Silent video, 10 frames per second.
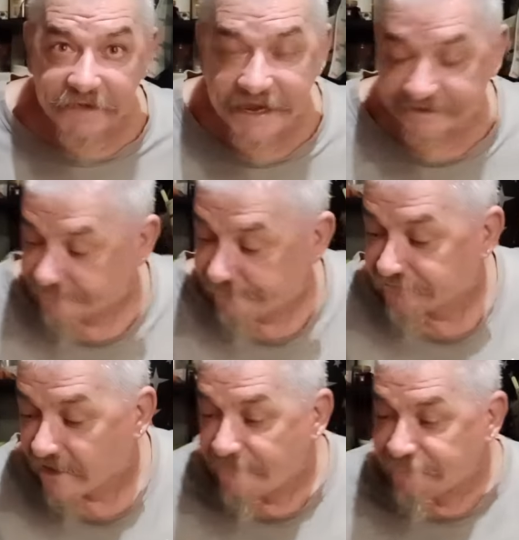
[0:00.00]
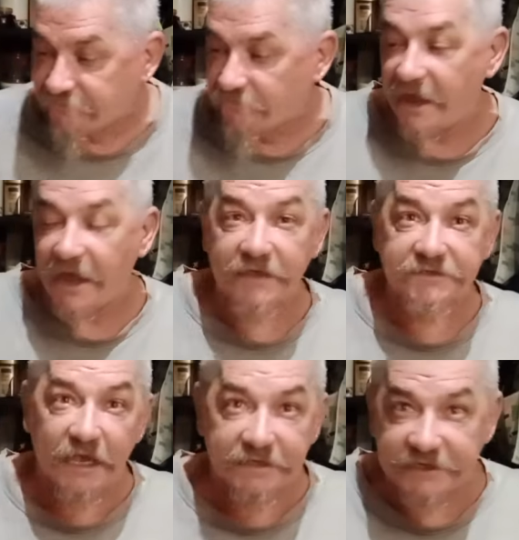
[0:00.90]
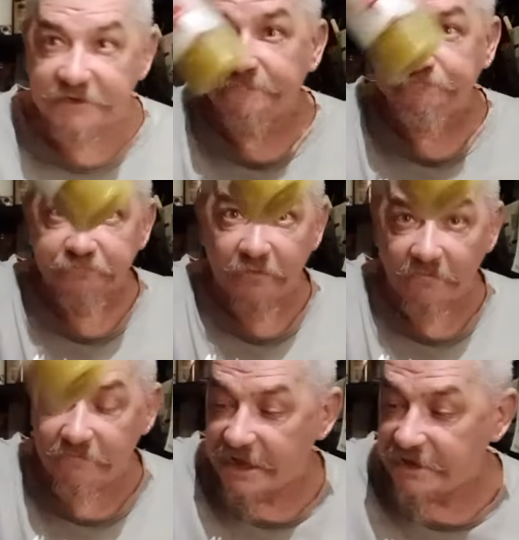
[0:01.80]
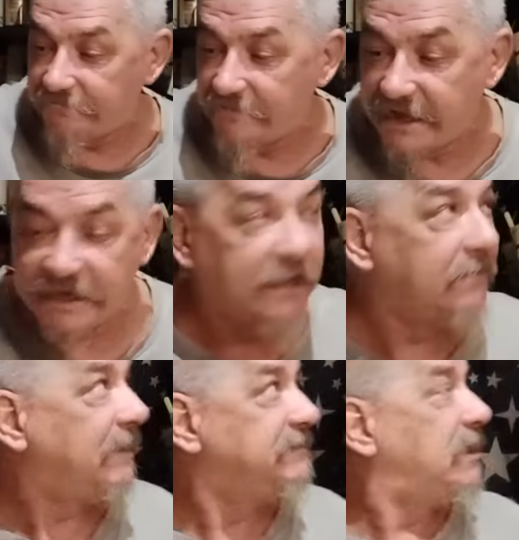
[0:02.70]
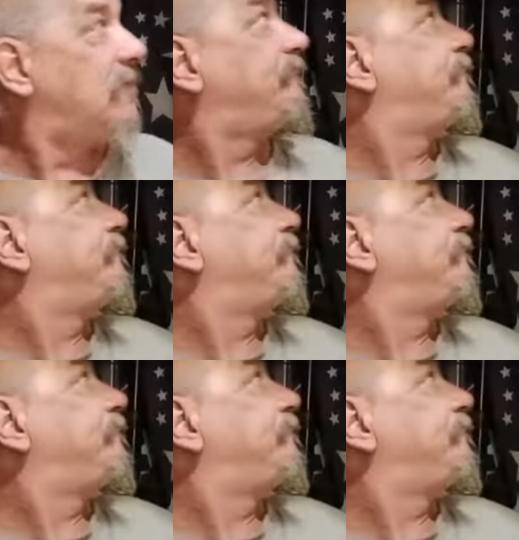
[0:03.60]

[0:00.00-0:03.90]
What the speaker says: me, my hot sauce here, making it myself.